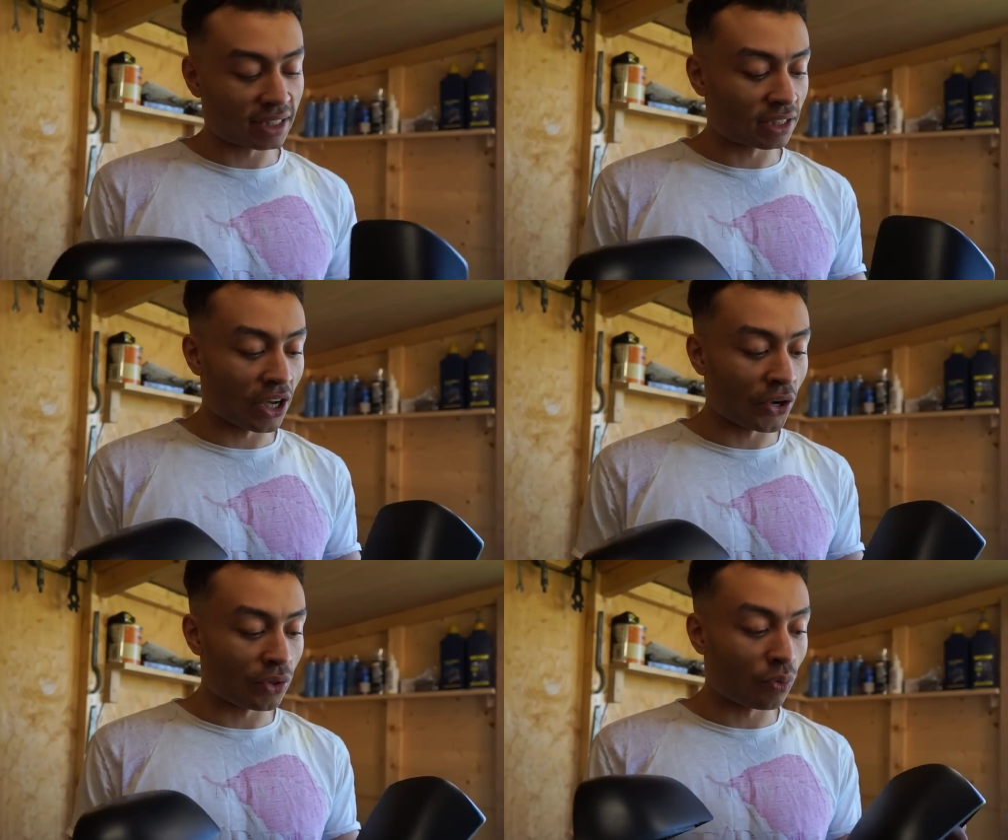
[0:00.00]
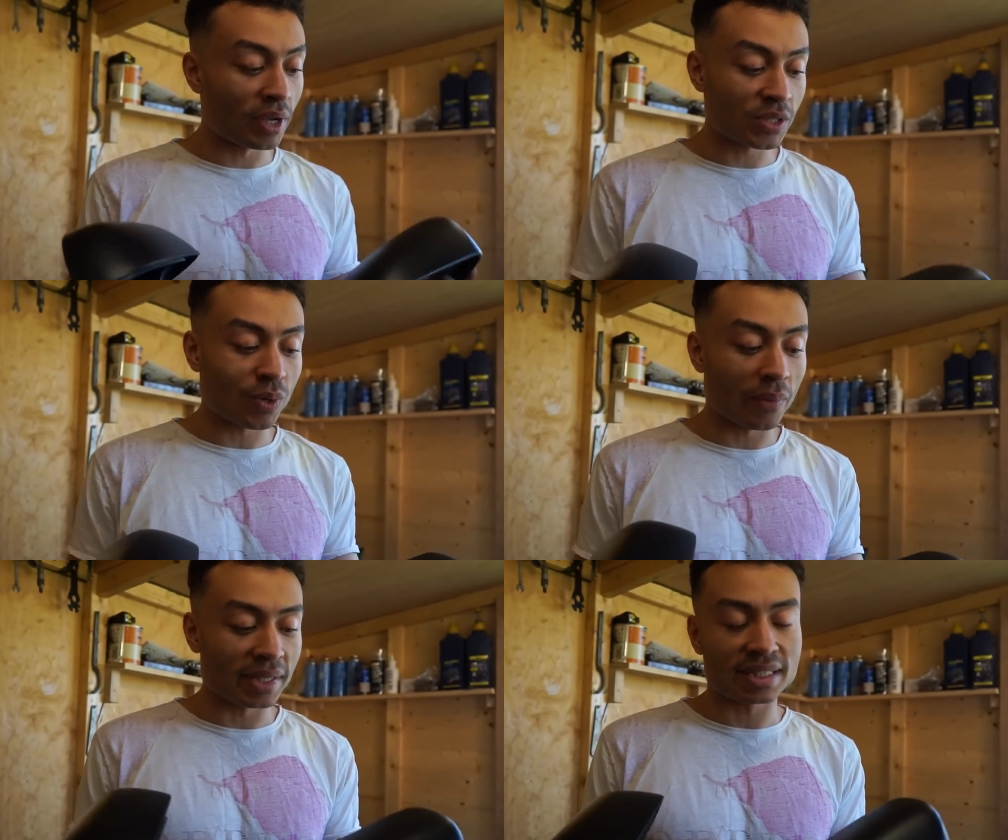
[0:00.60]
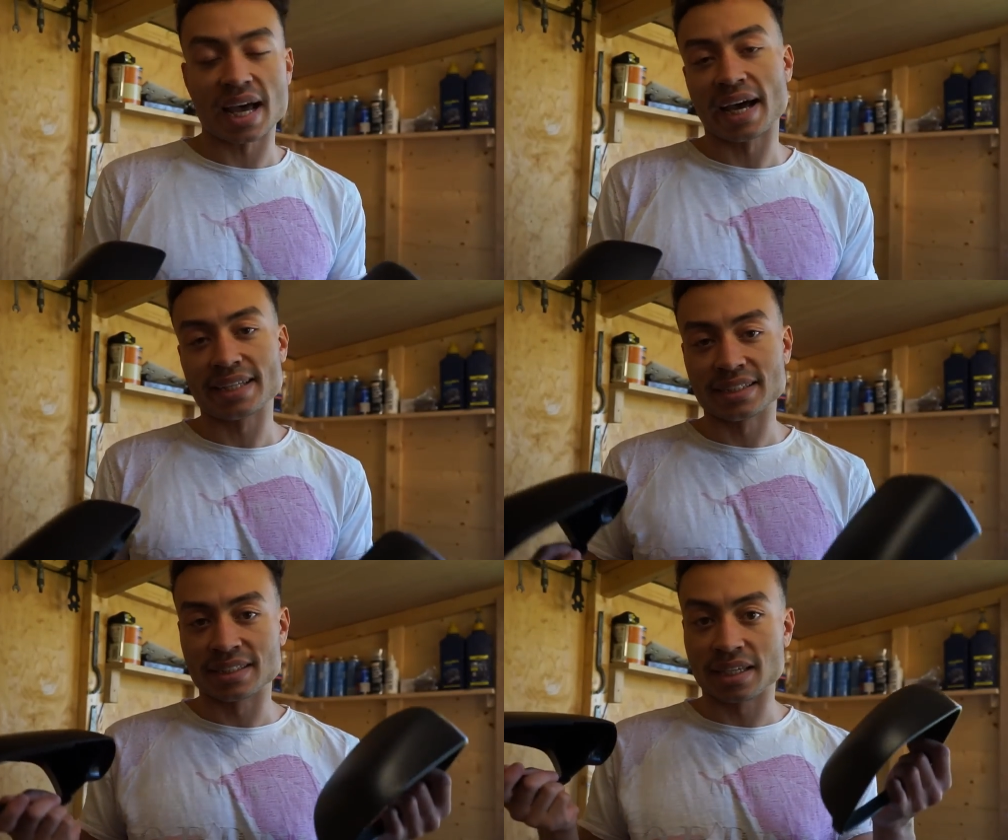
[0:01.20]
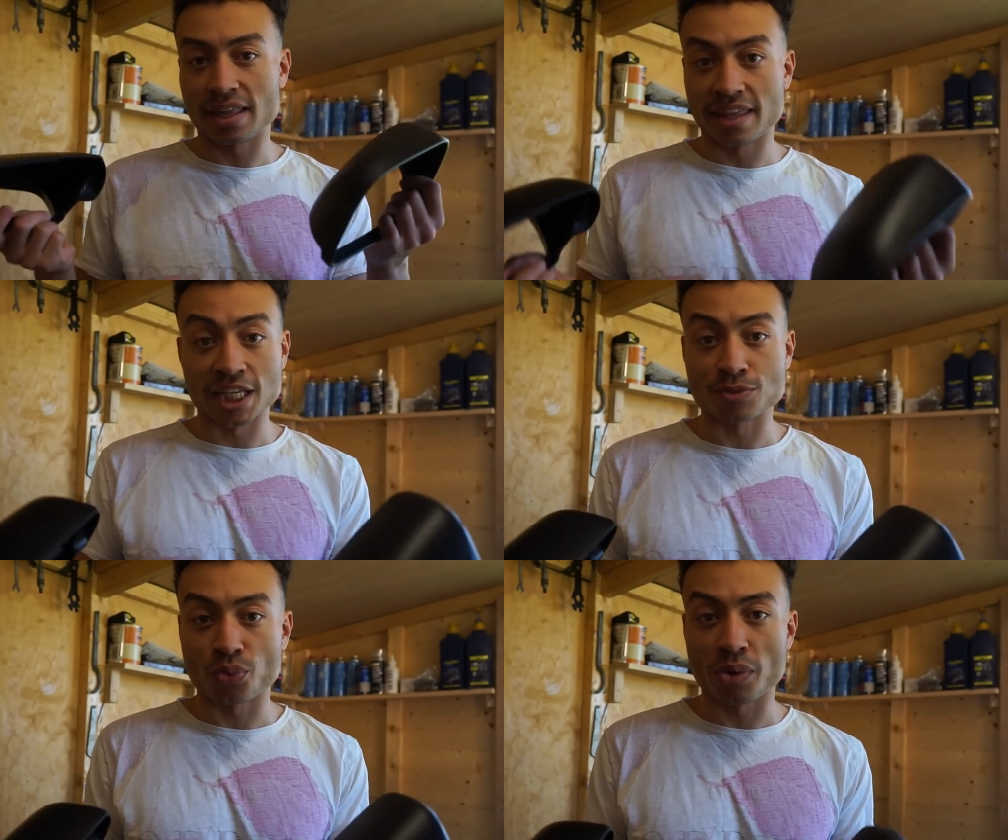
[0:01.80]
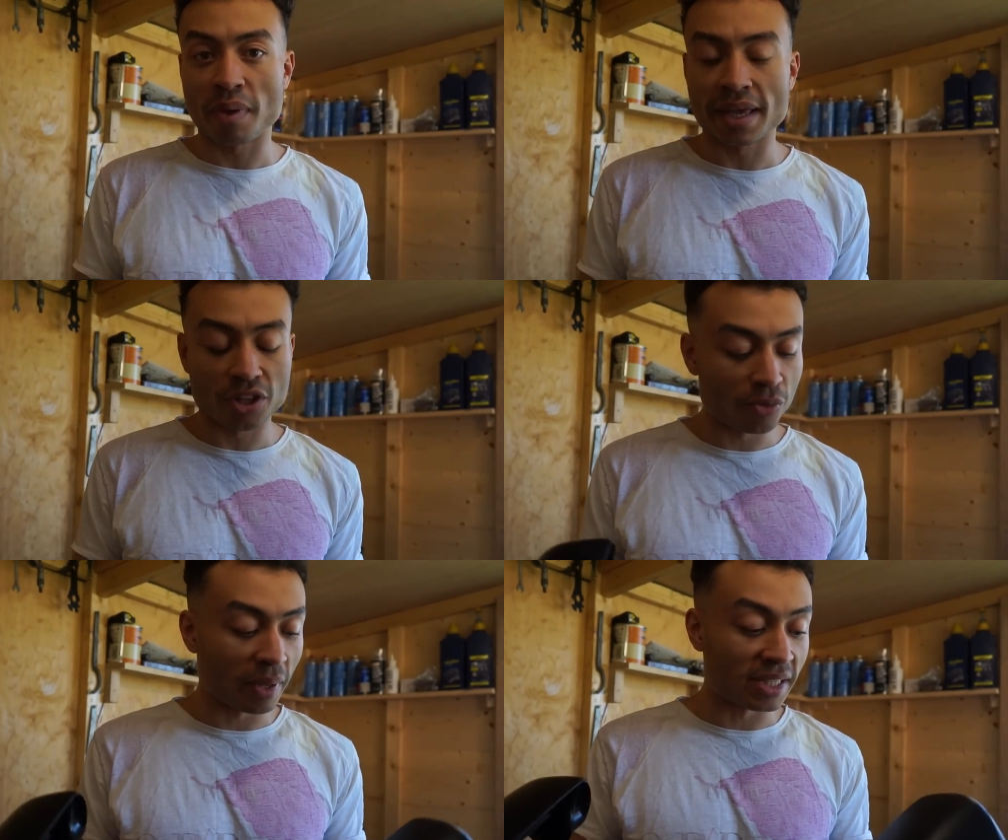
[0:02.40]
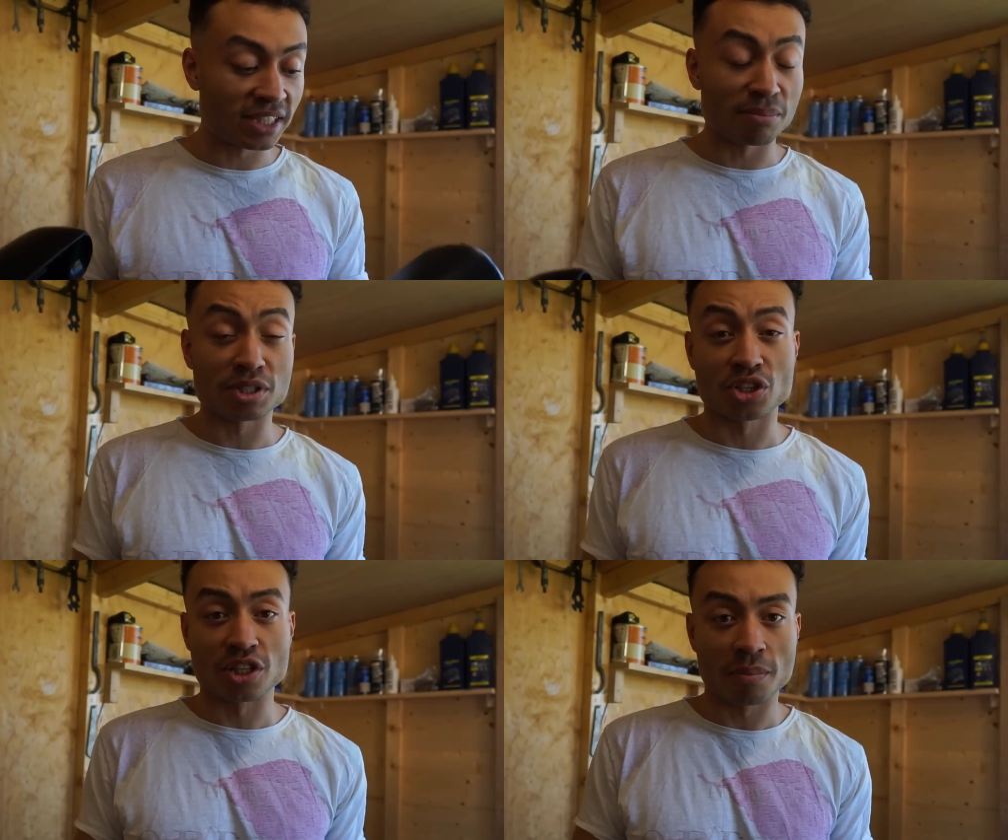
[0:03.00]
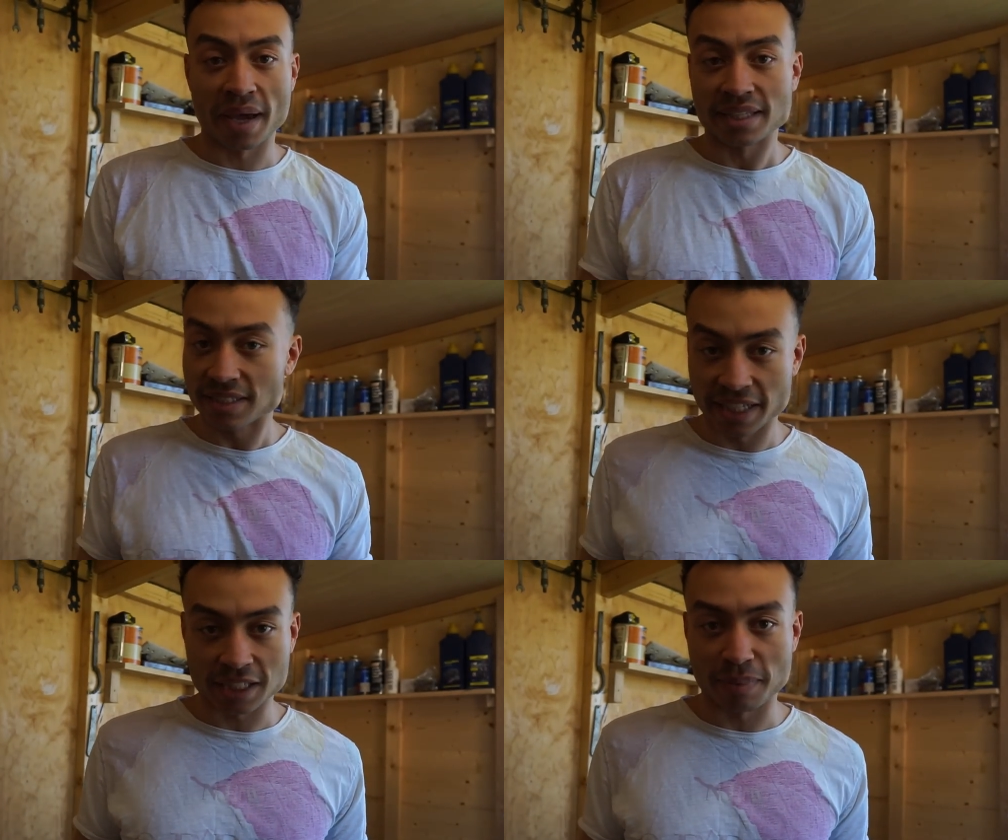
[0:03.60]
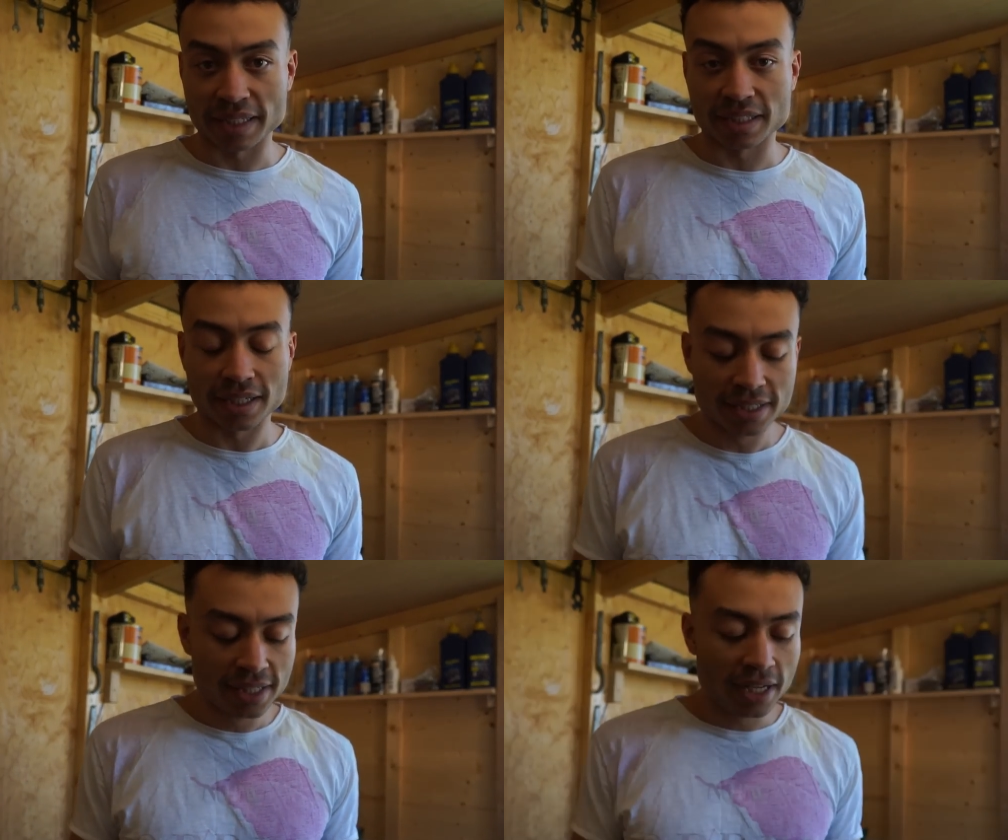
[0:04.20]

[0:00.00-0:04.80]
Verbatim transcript: So the reason why we sand things before we paint them is simply so that the paint sticks better.